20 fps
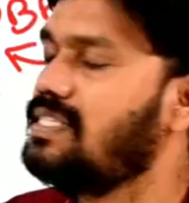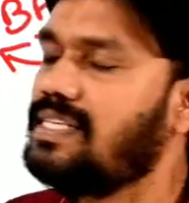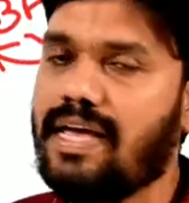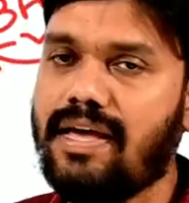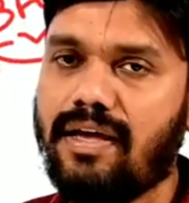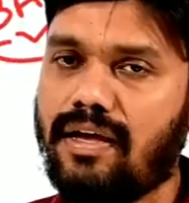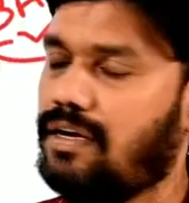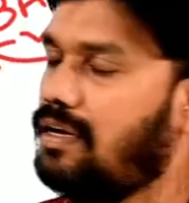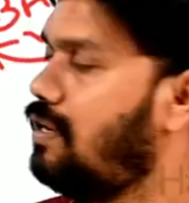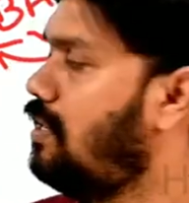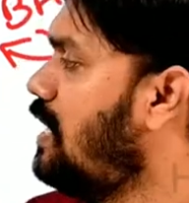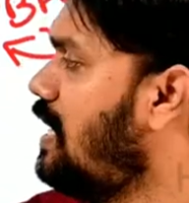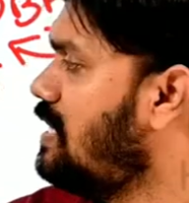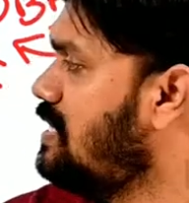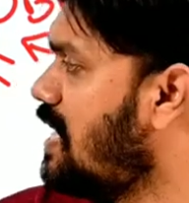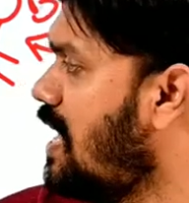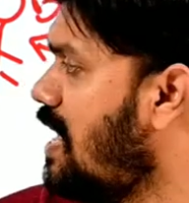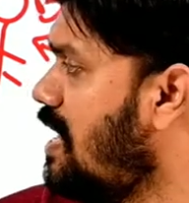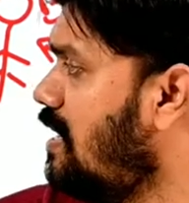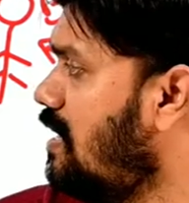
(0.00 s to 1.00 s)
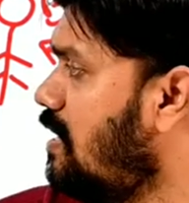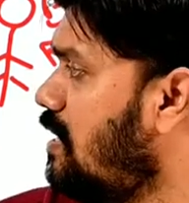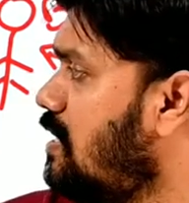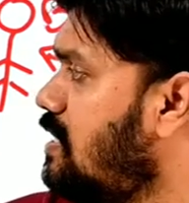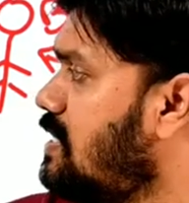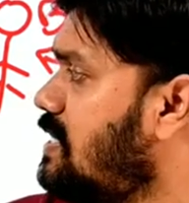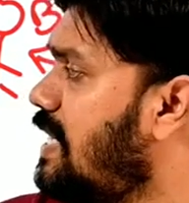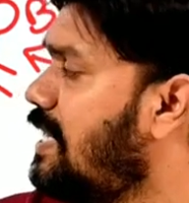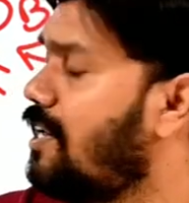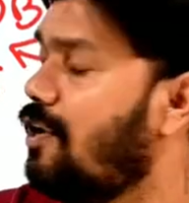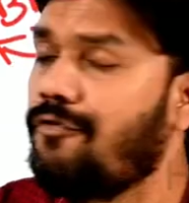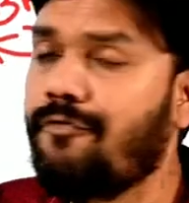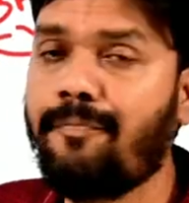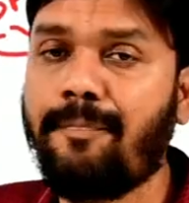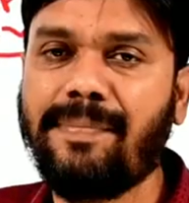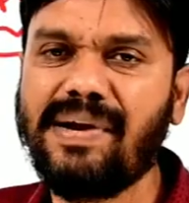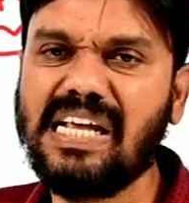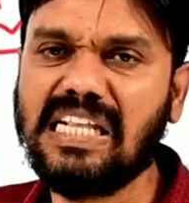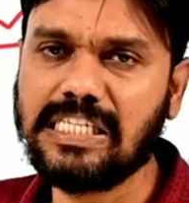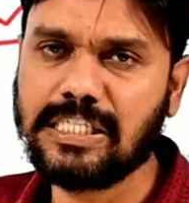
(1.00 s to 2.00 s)
is a set
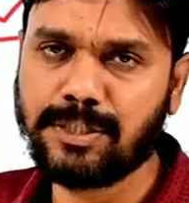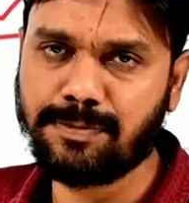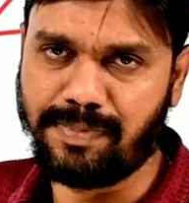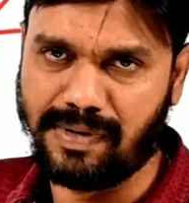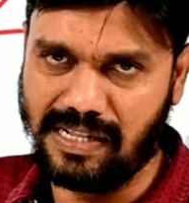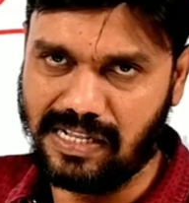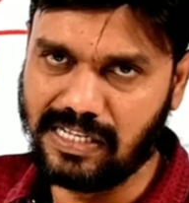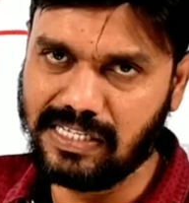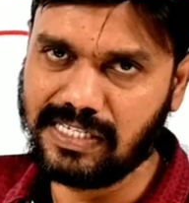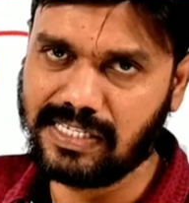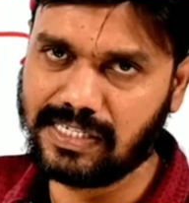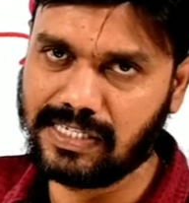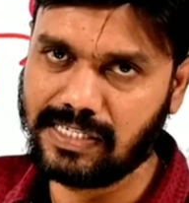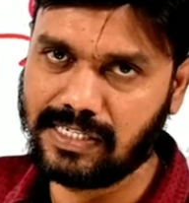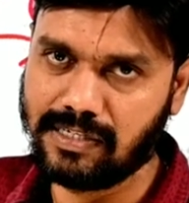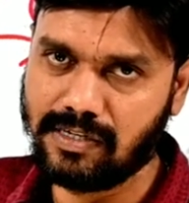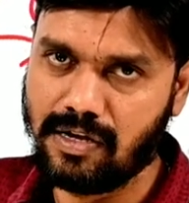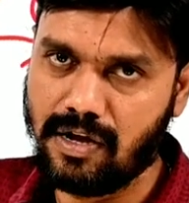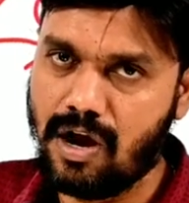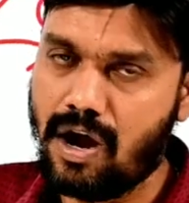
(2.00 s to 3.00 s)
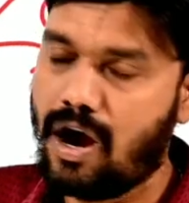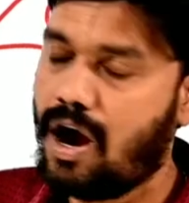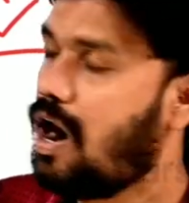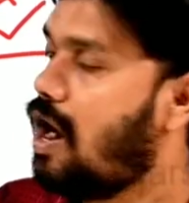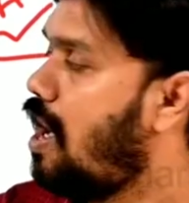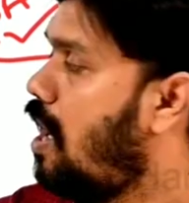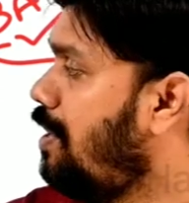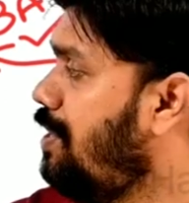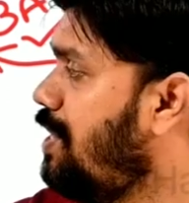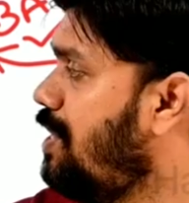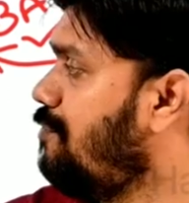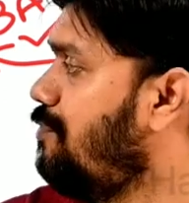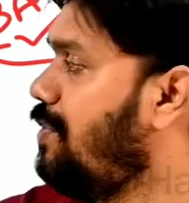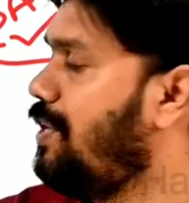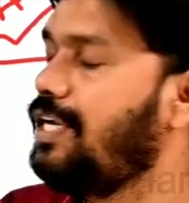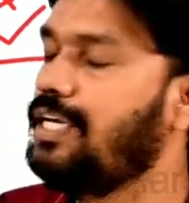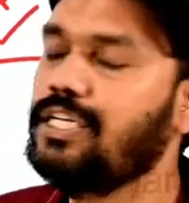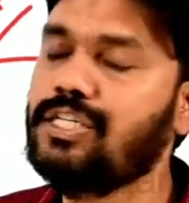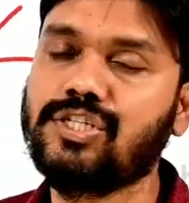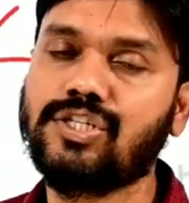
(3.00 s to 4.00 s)
of principles under
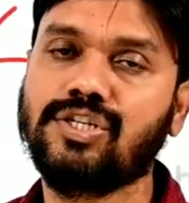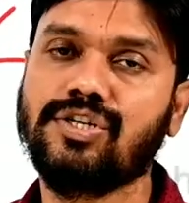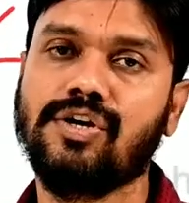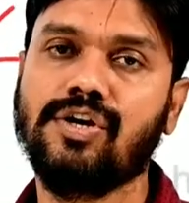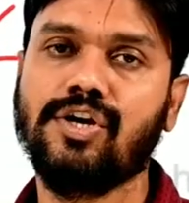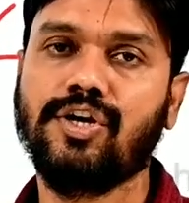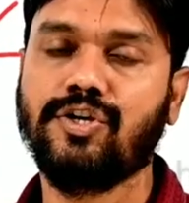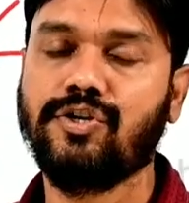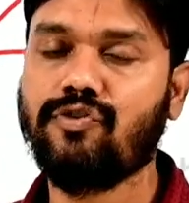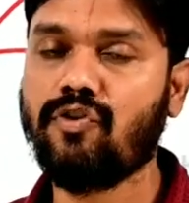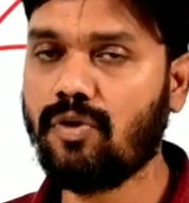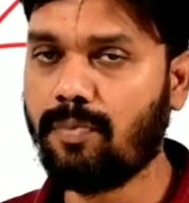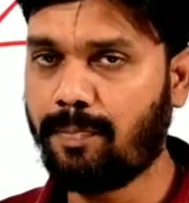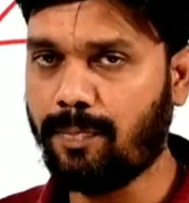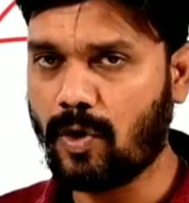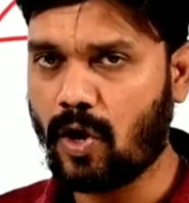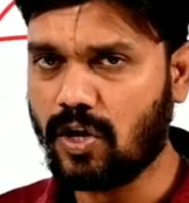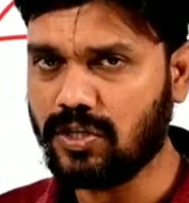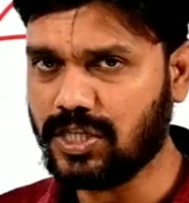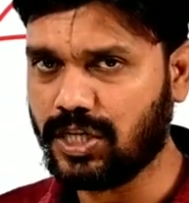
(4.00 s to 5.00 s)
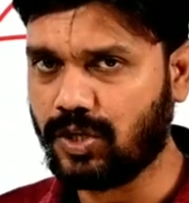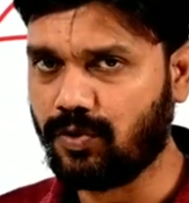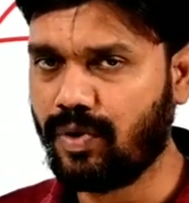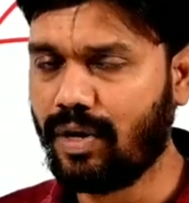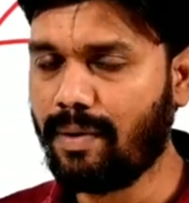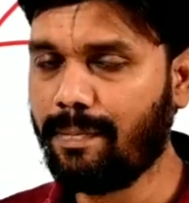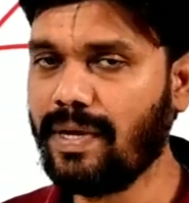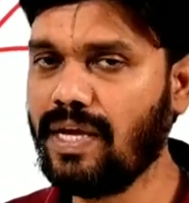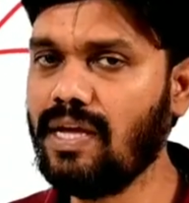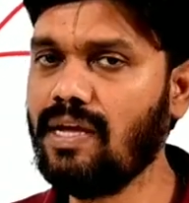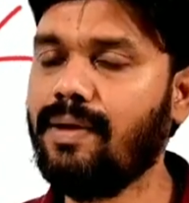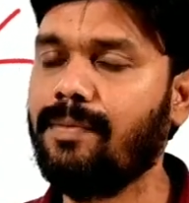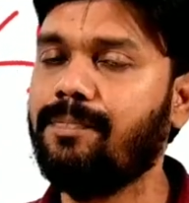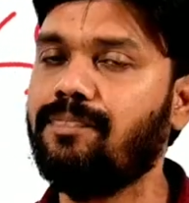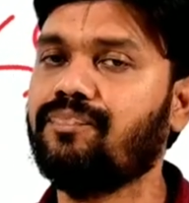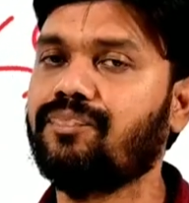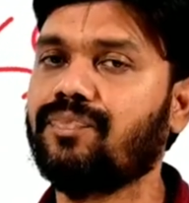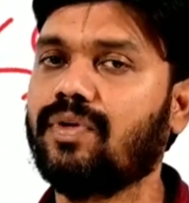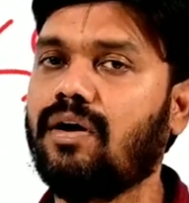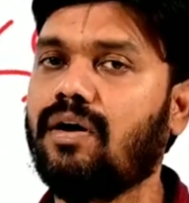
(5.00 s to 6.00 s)
which your project will
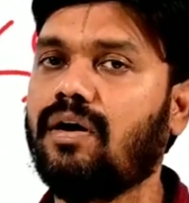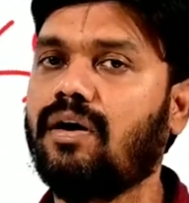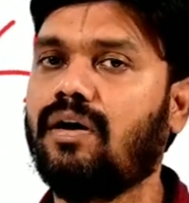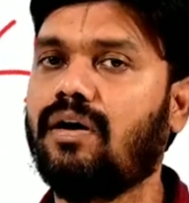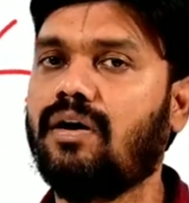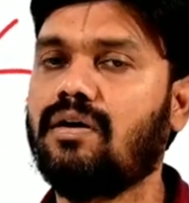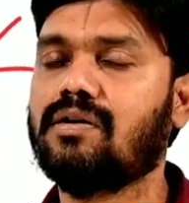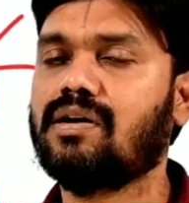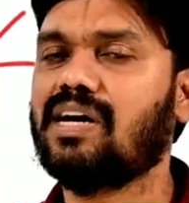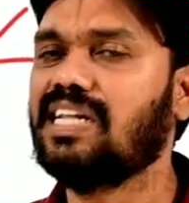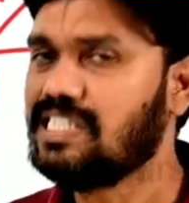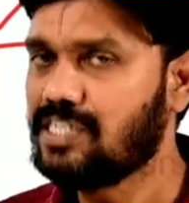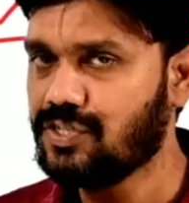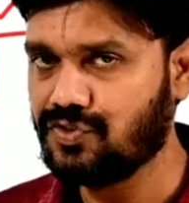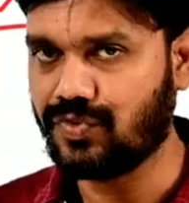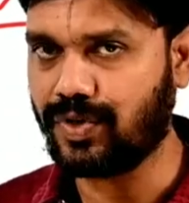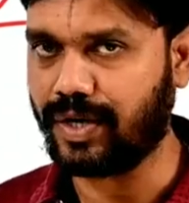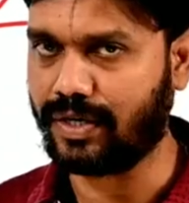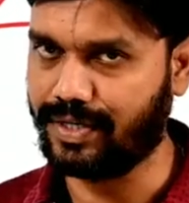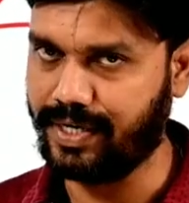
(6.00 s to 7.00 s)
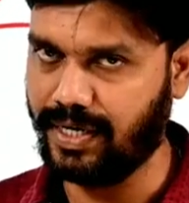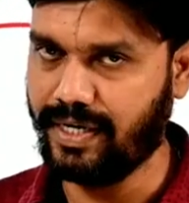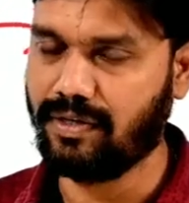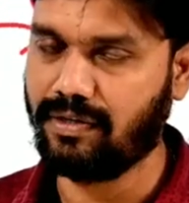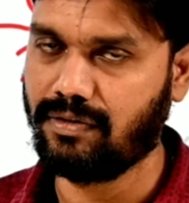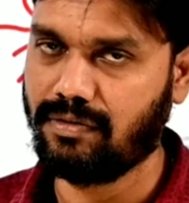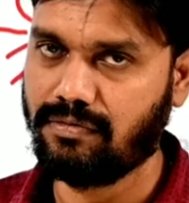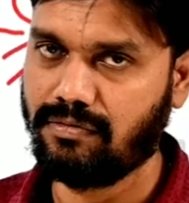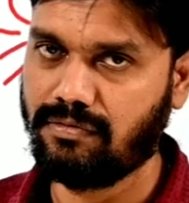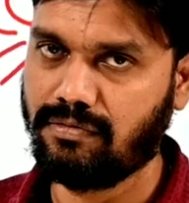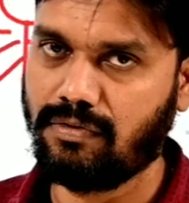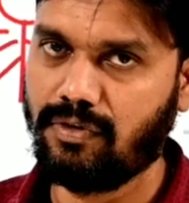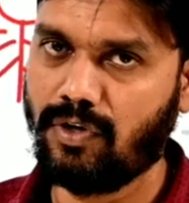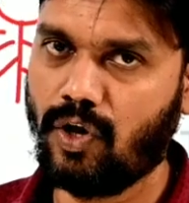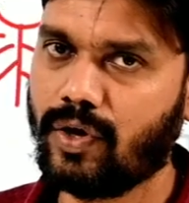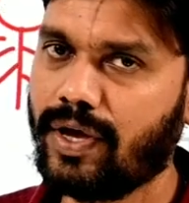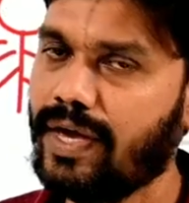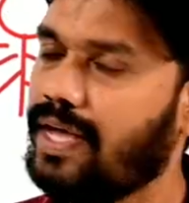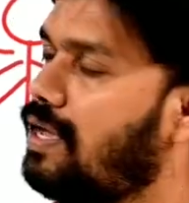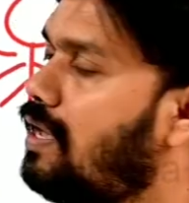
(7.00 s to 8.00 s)
be constructed.
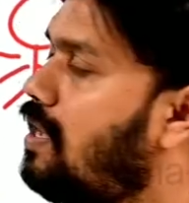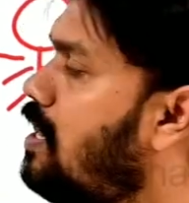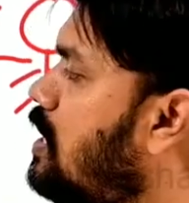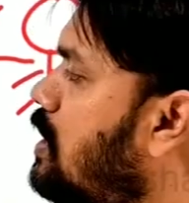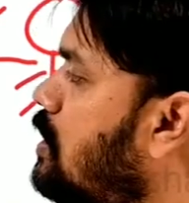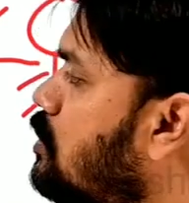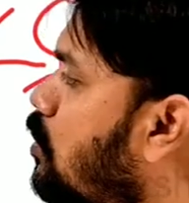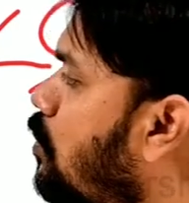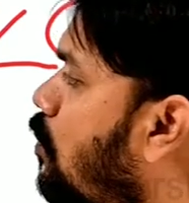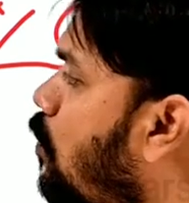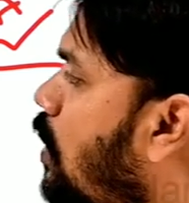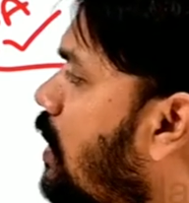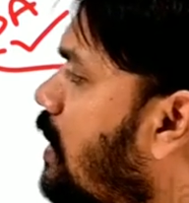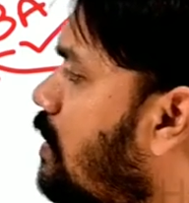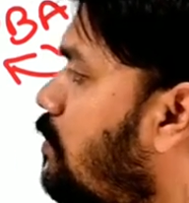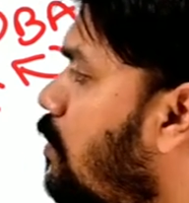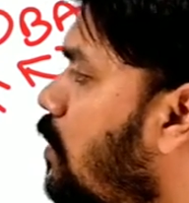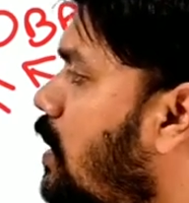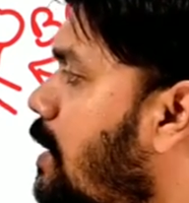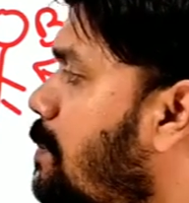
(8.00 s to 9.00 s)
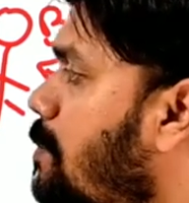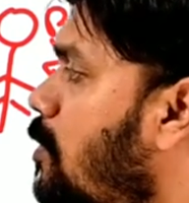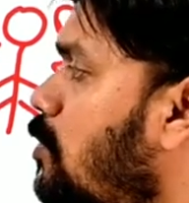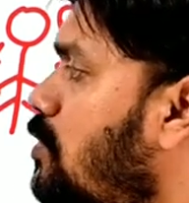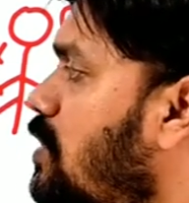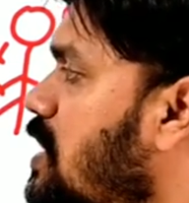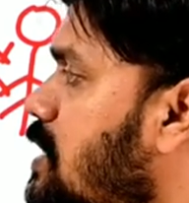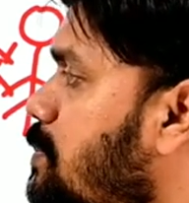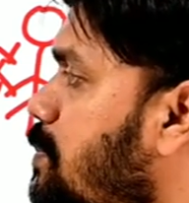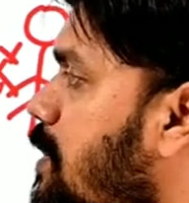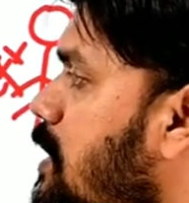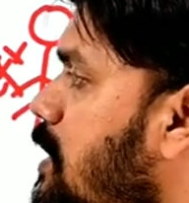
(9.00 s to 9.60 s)
Okay, so what about these